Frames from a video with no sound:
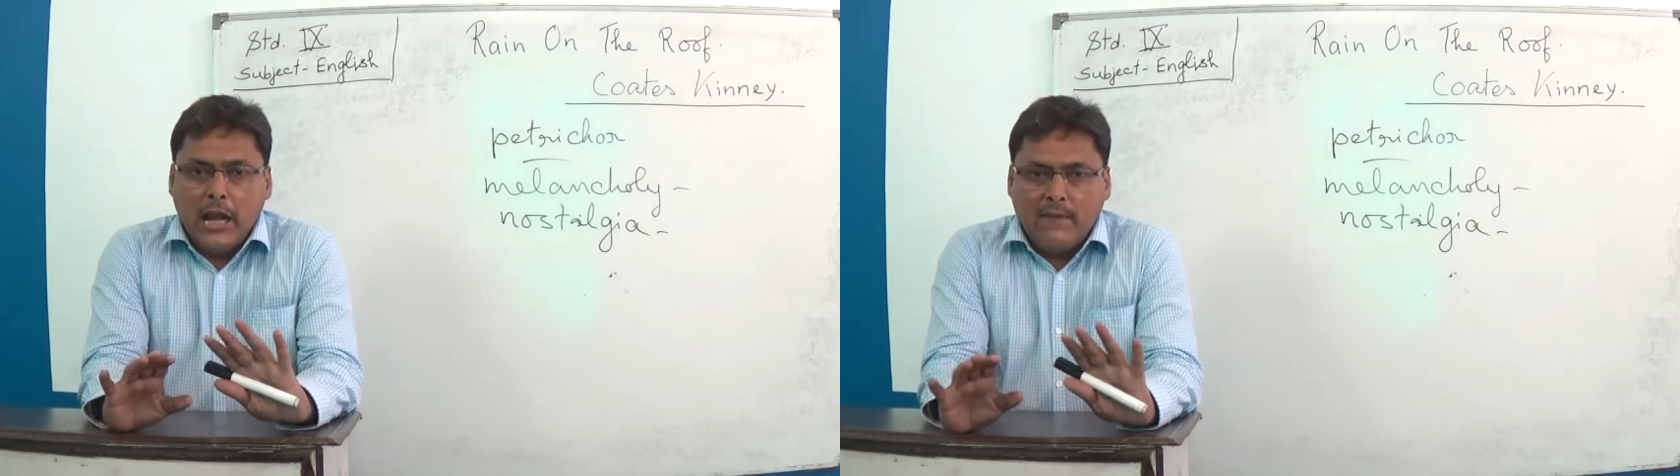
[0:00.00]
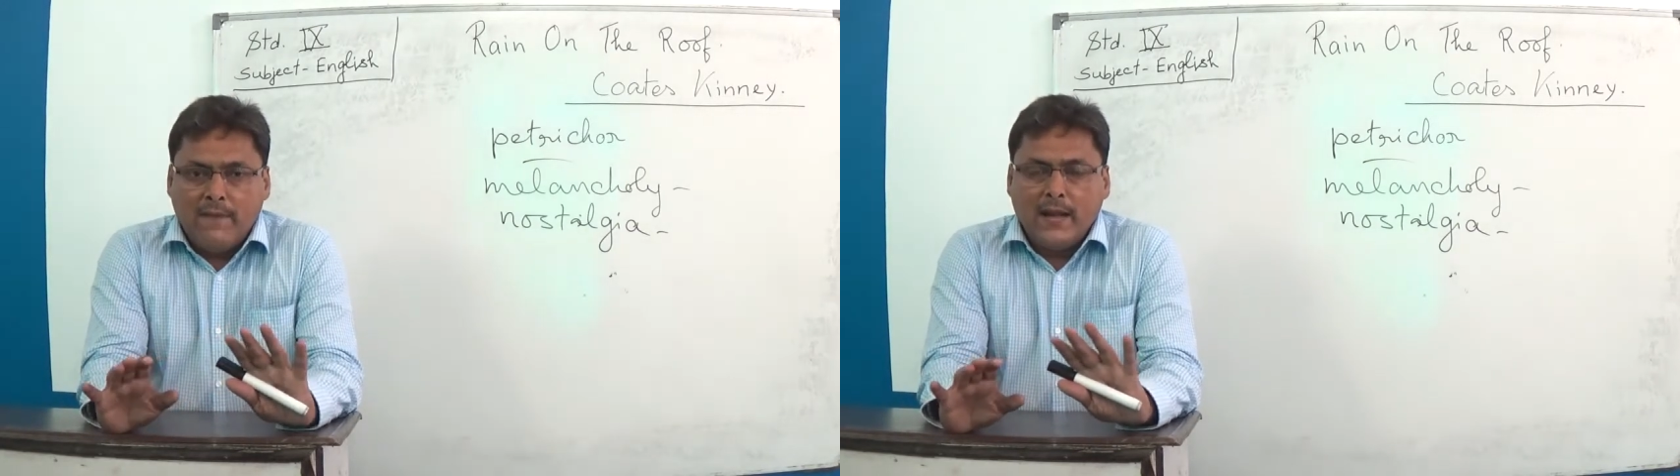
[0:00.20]

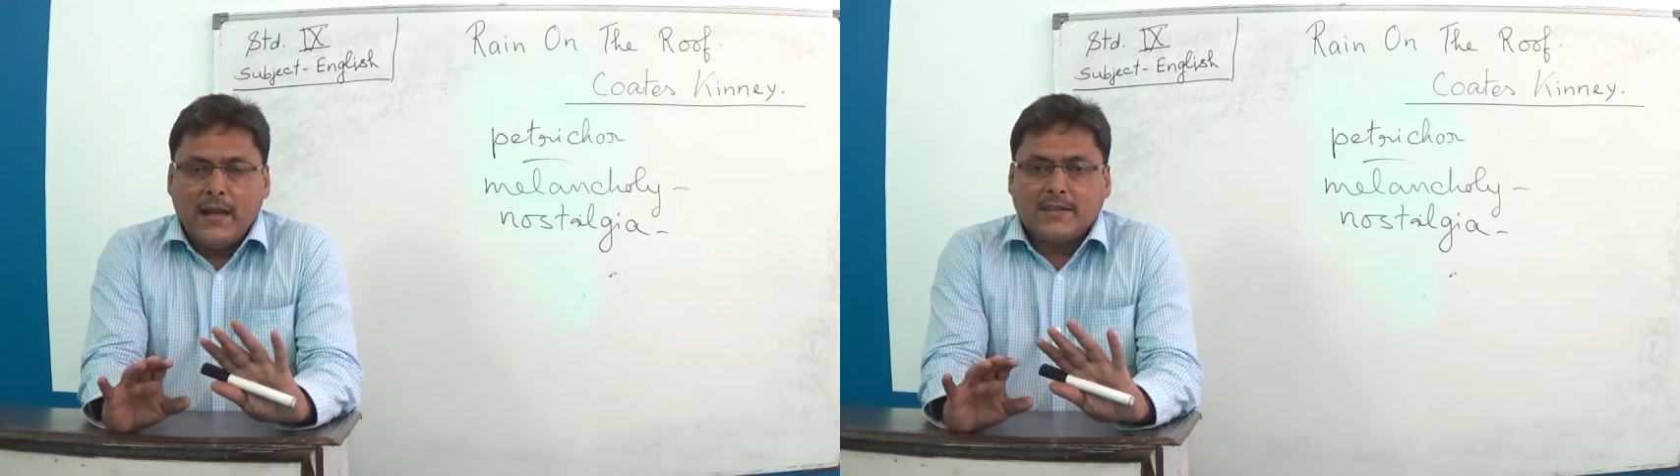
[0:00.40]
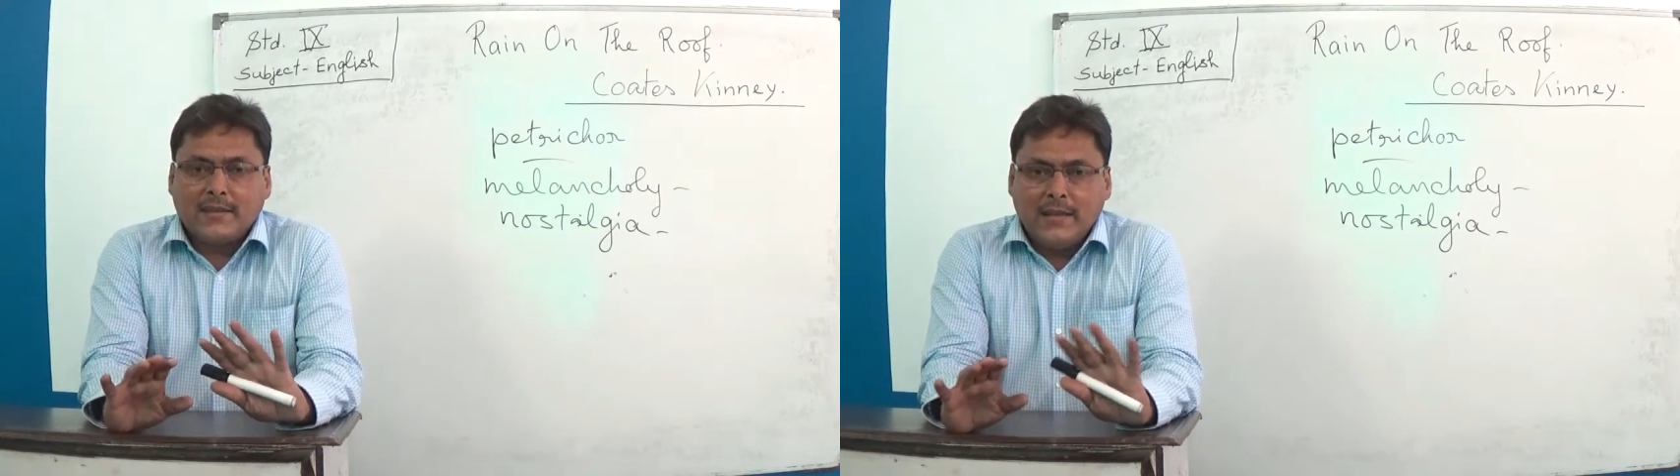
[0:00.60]

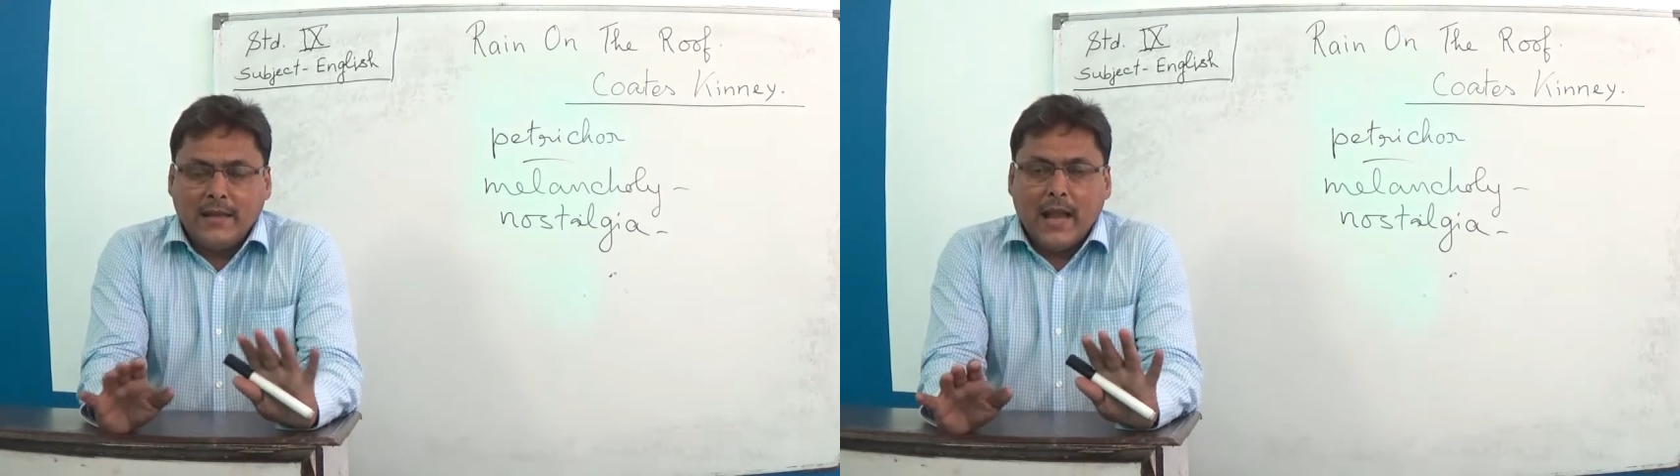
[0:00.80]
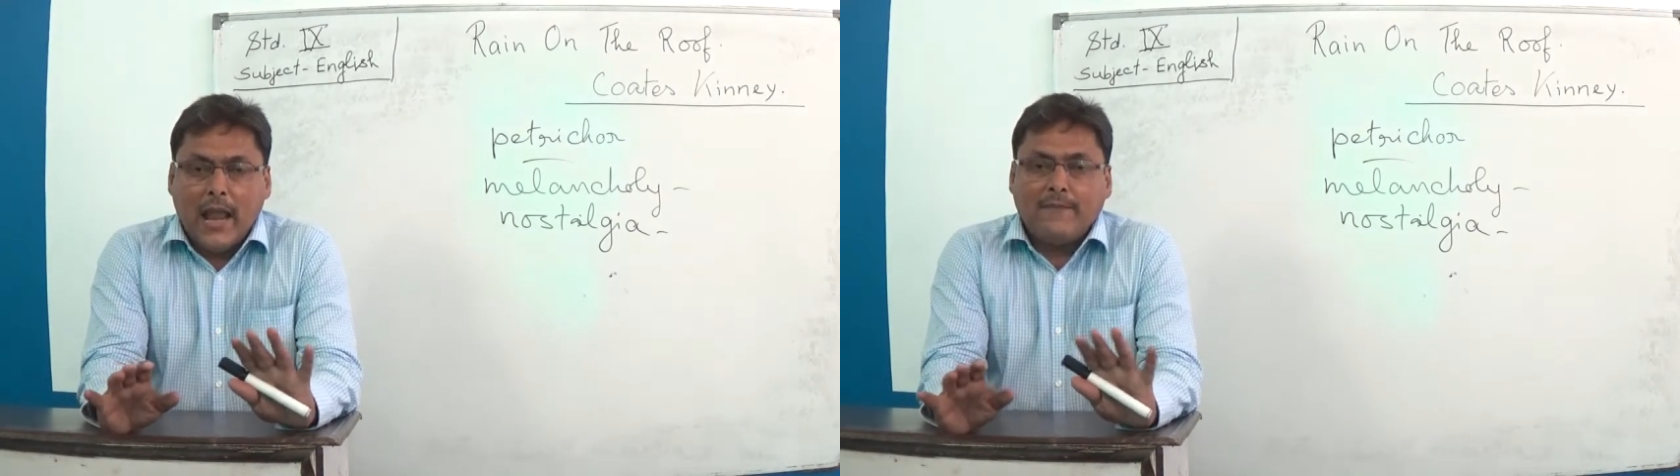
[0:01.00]
everyday
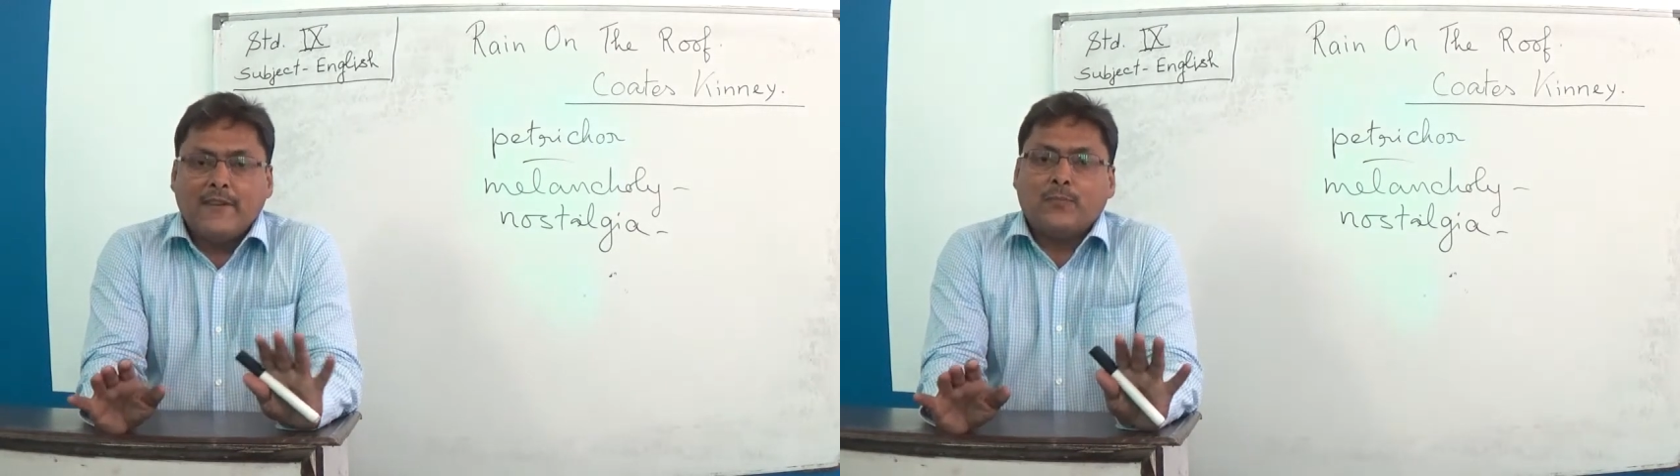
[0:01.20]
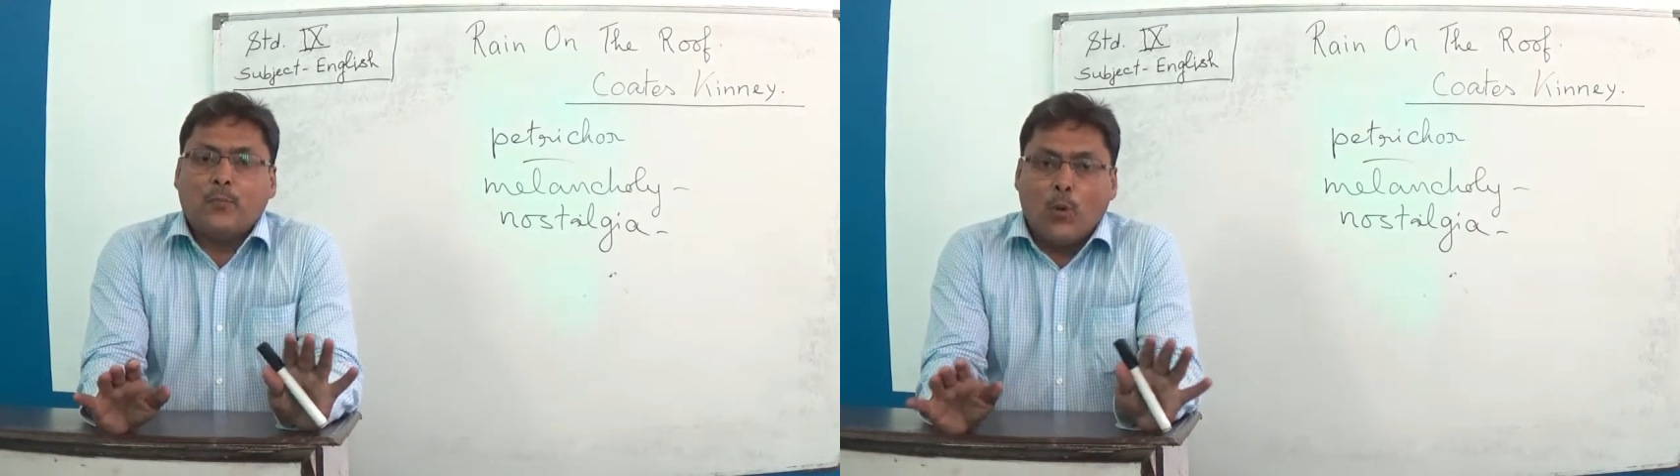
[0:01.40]
city life
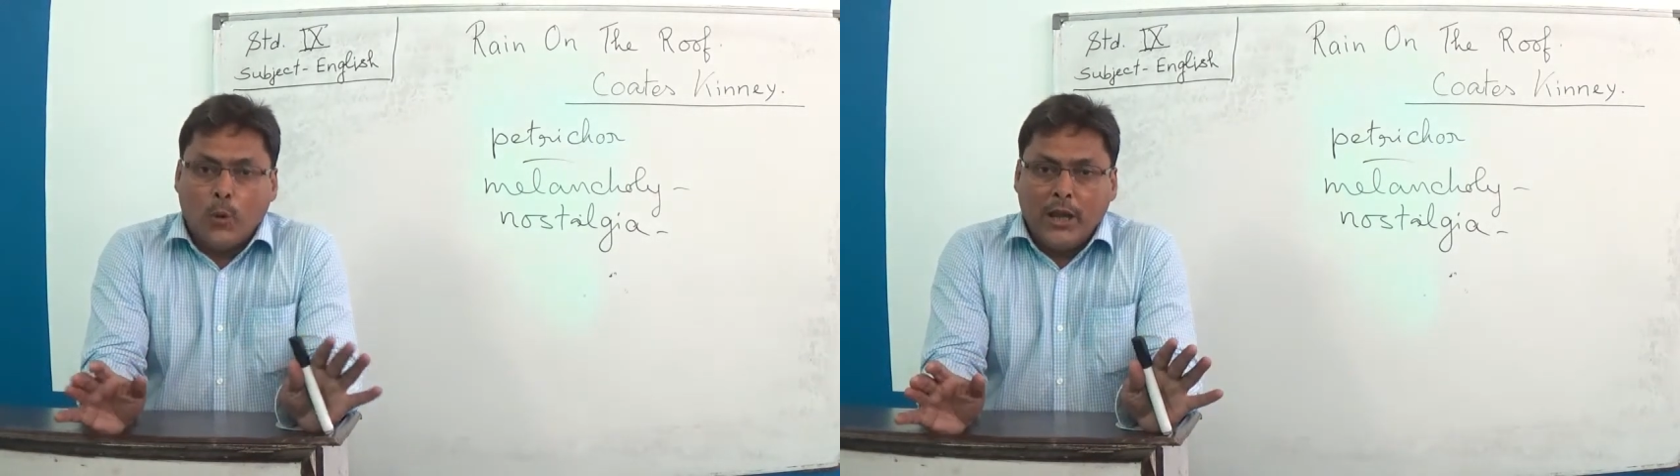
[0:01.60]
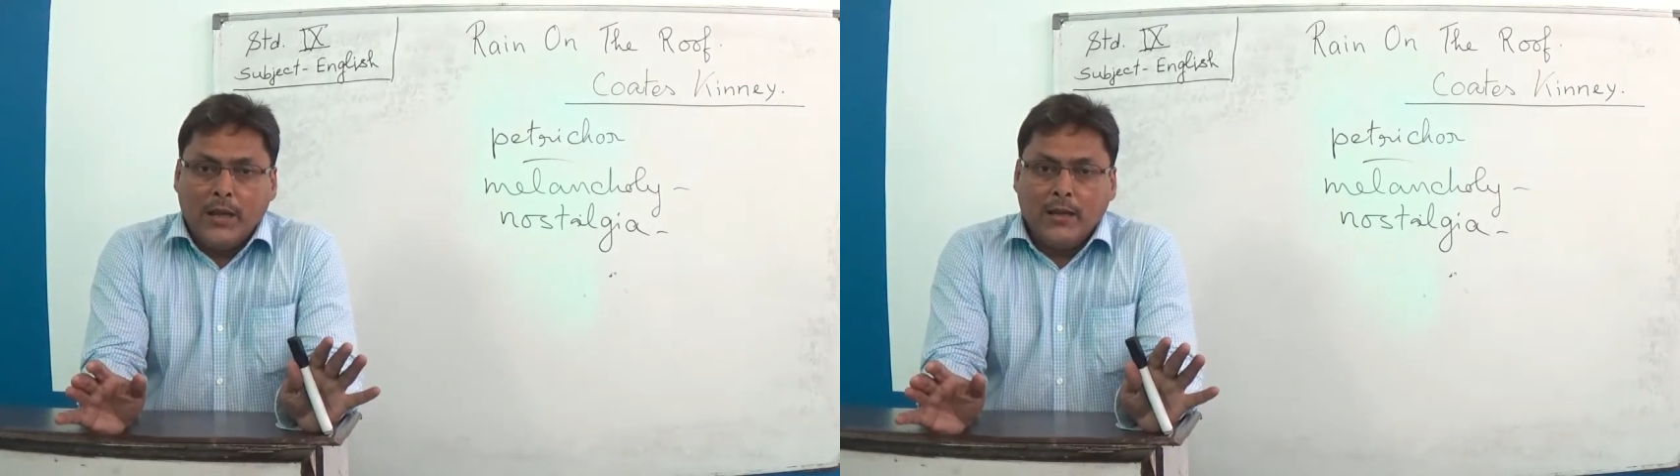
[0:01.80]
is
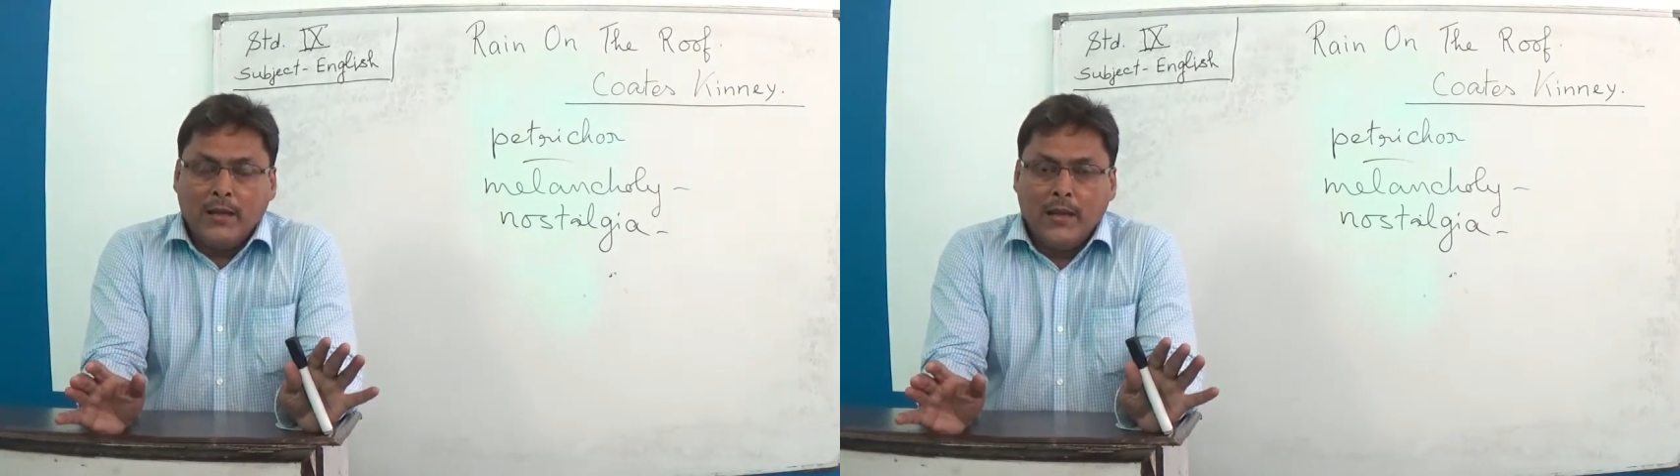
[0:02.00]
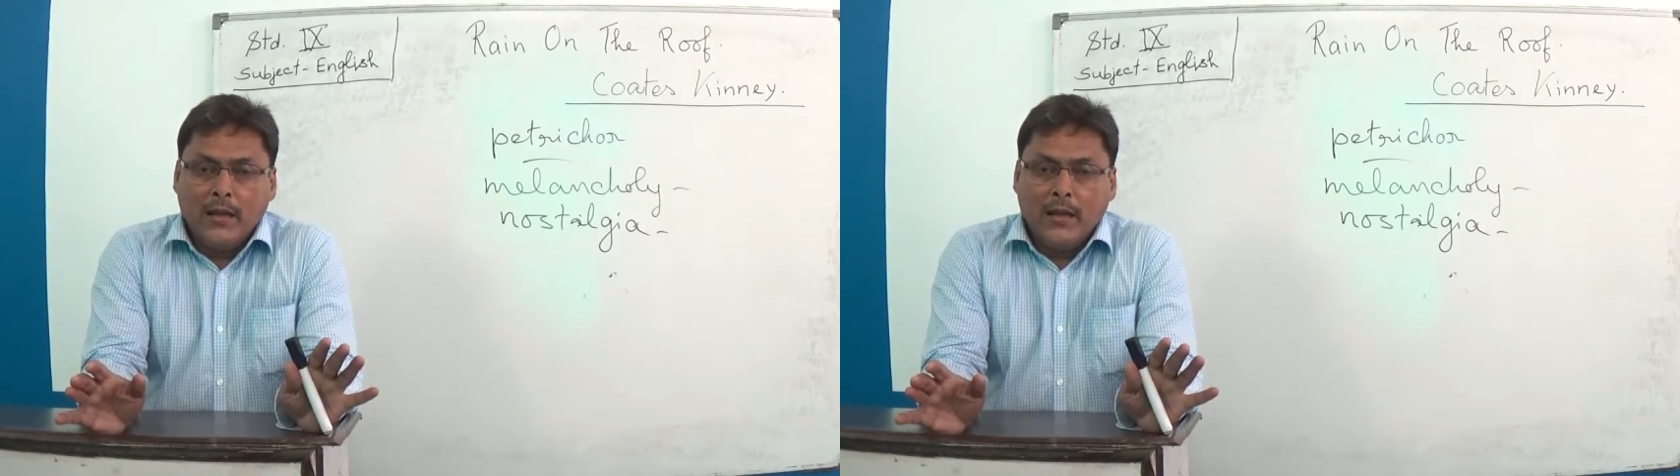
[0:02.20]
boring,